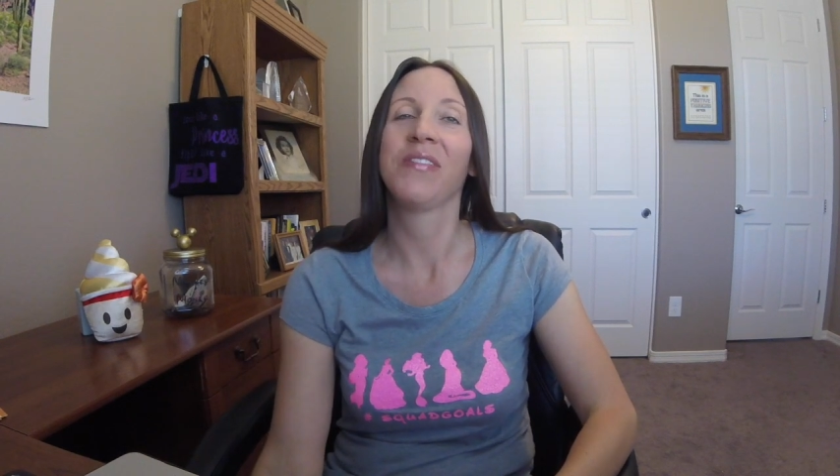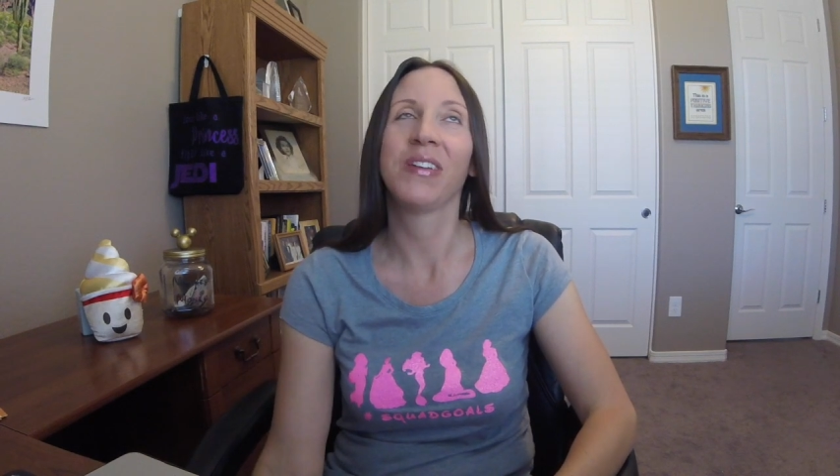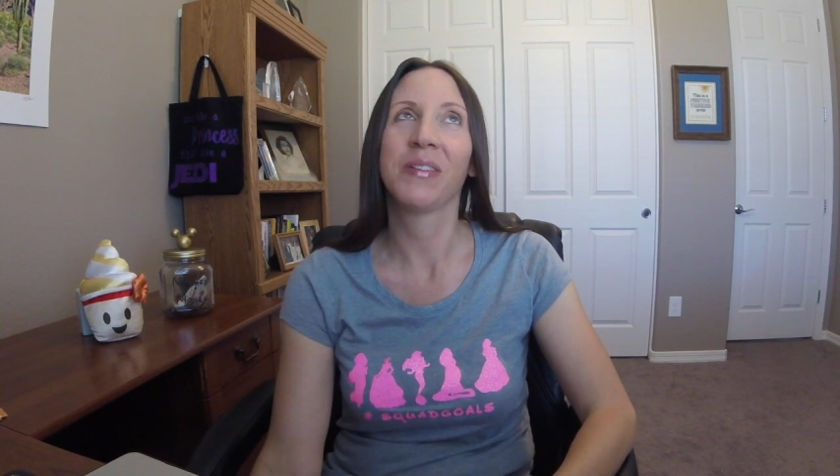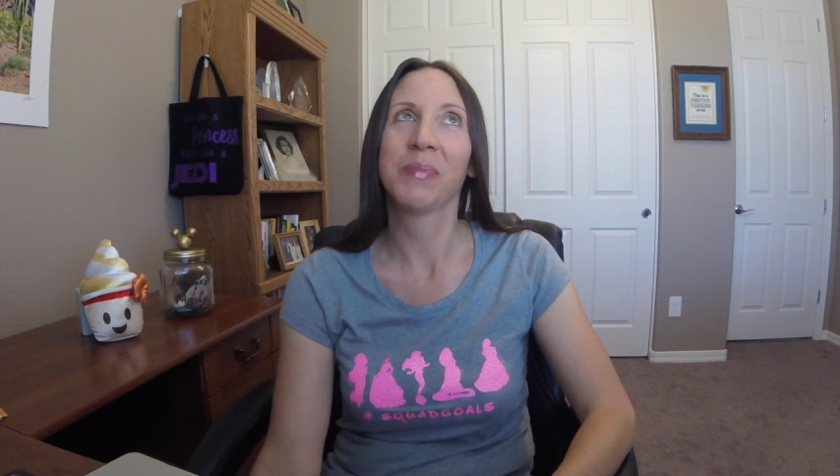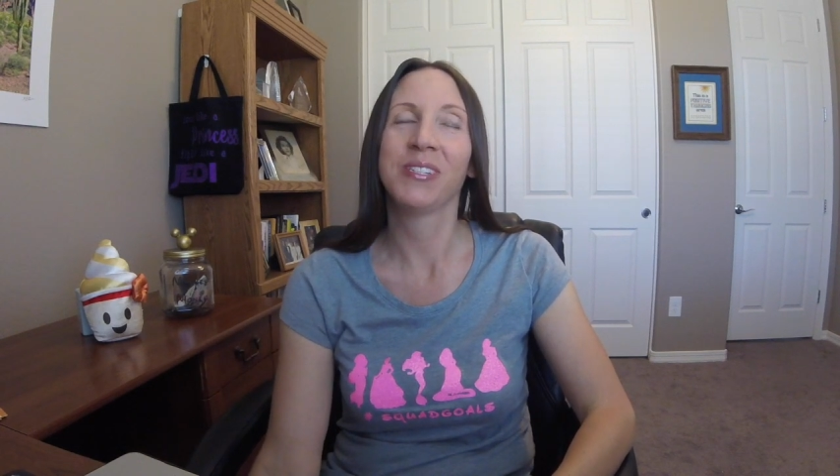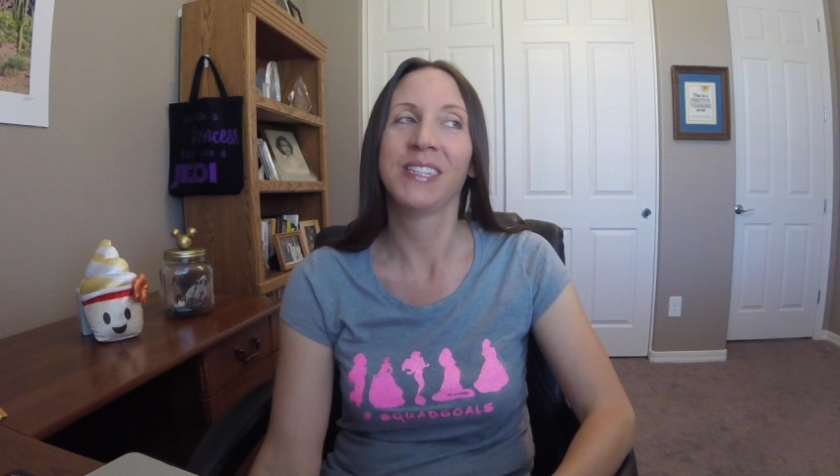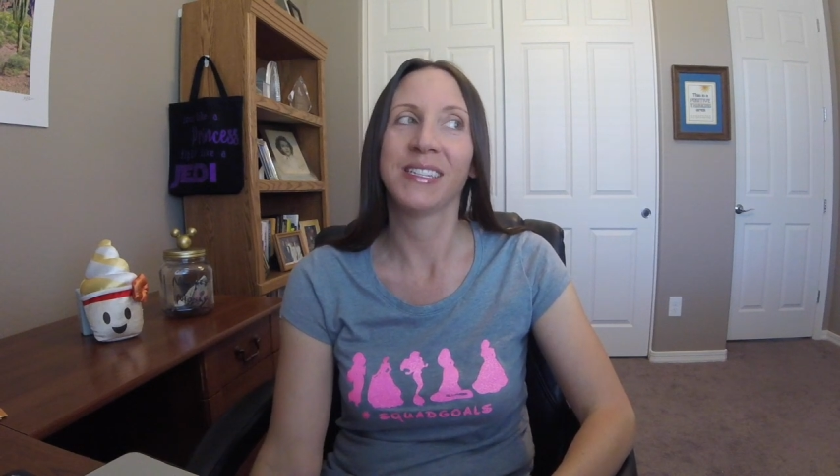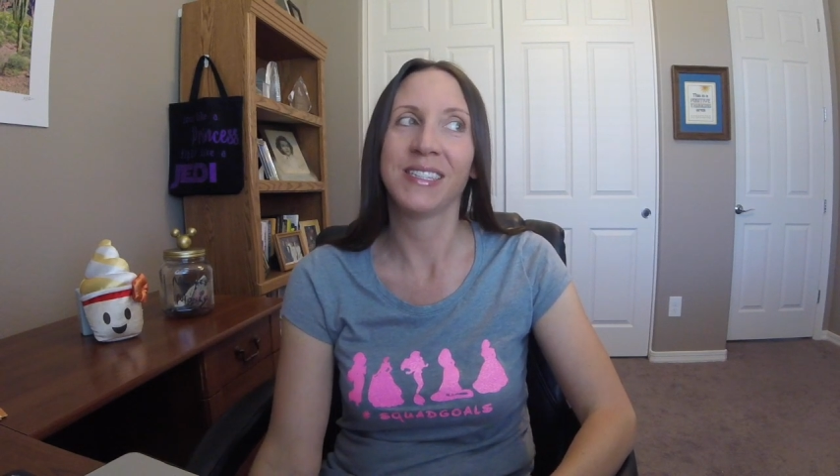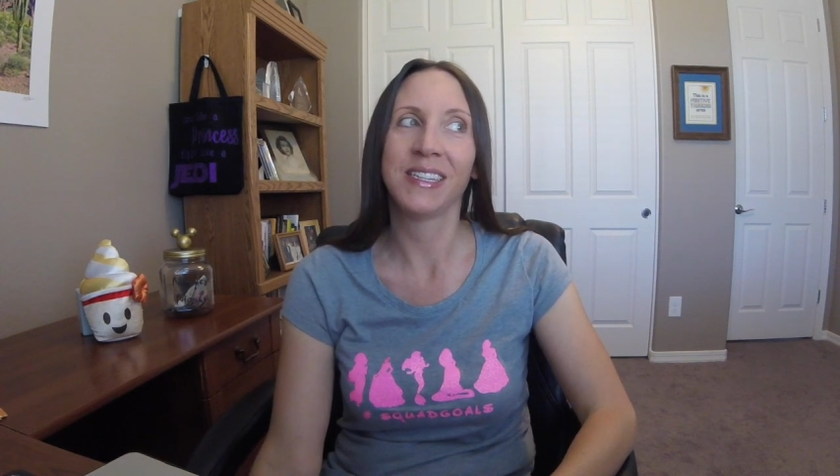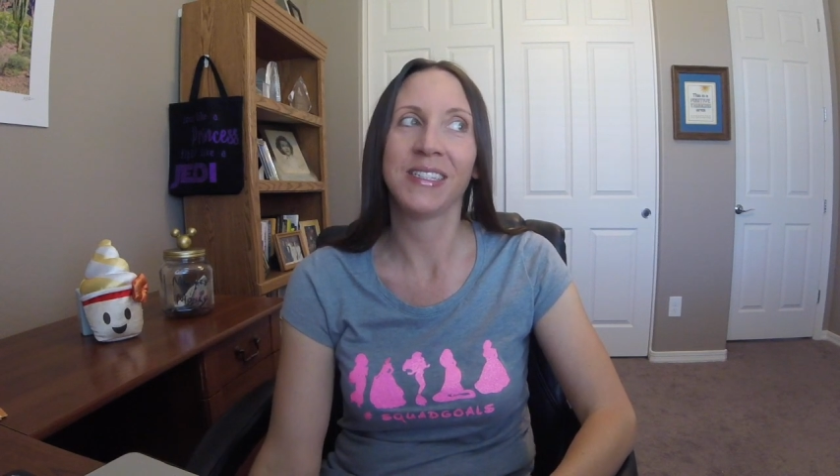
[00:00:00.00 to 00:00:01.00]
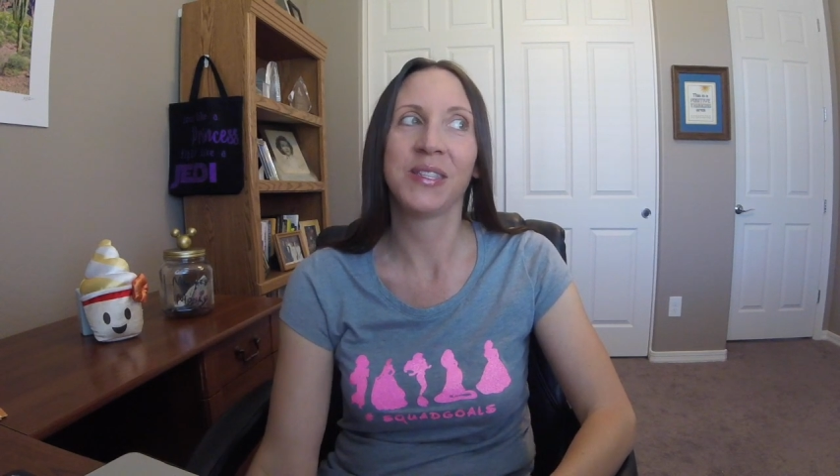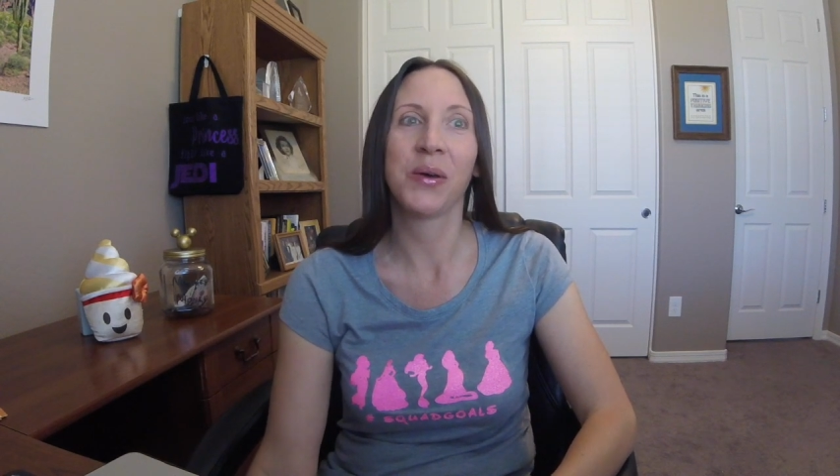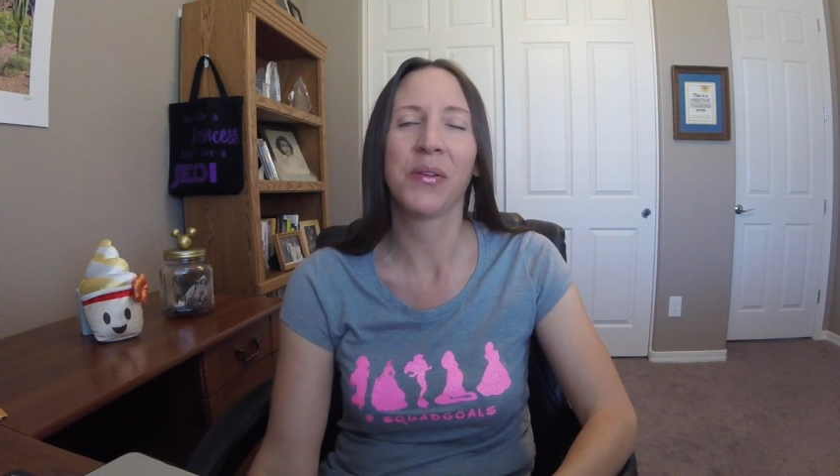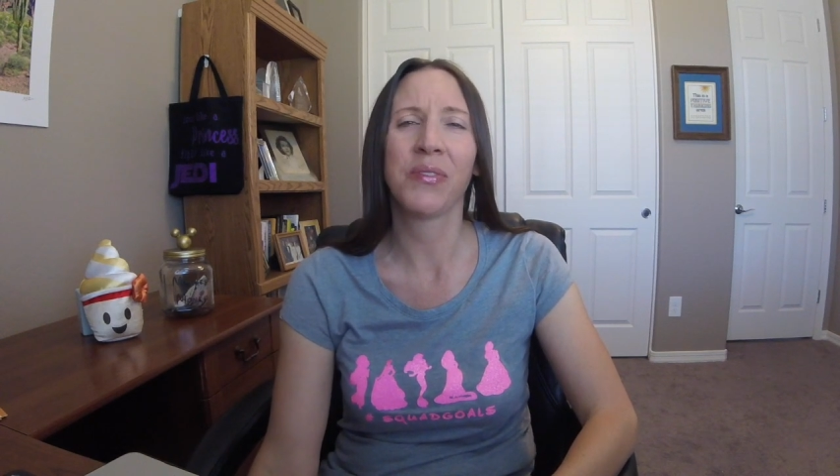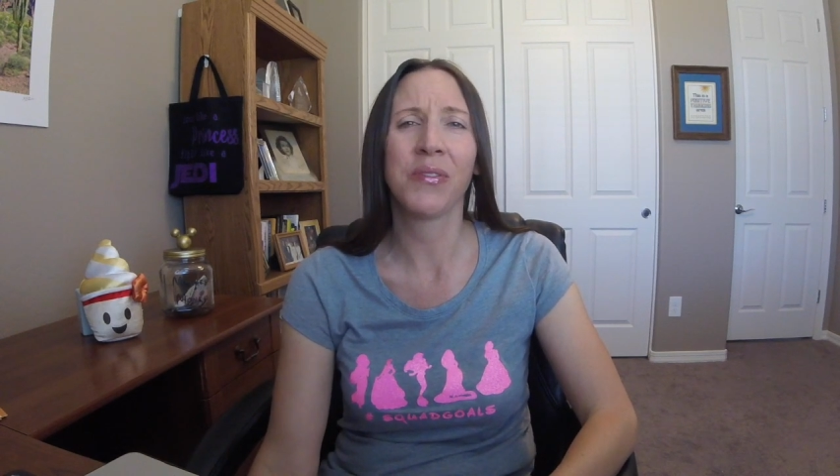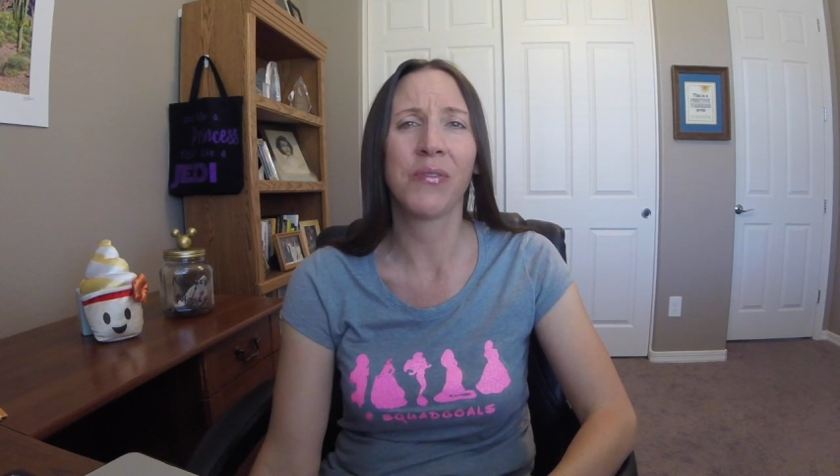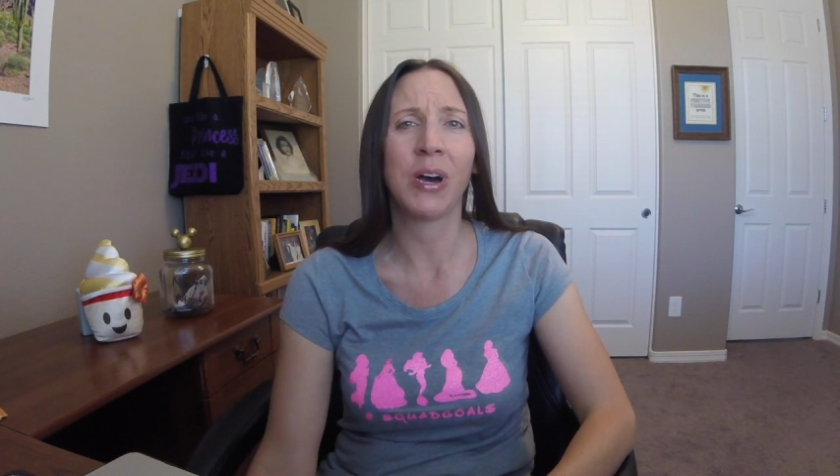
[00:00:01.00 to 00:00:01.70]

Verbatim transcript: favorite princess is, though if you've